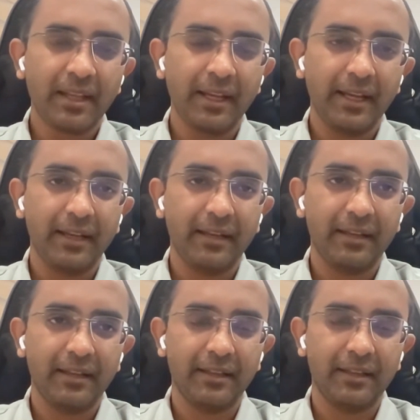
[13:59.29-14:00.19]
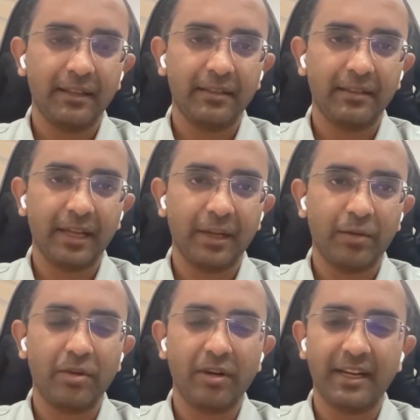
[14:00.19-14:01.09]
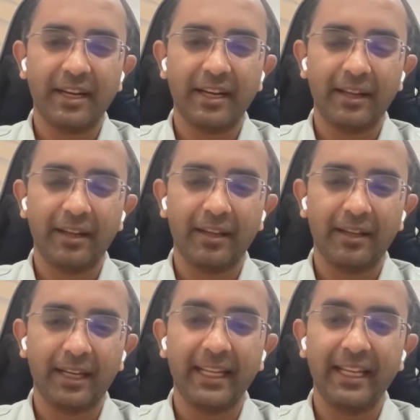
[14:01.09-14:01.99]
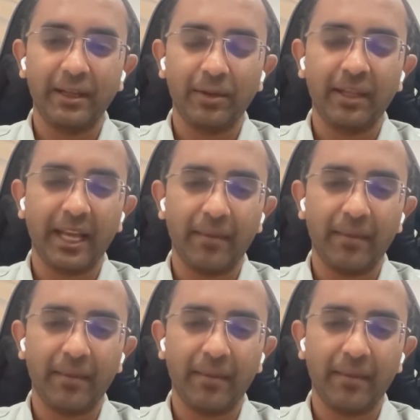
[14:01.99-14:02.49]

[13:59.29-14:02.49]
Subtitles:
And I could not get a clean looking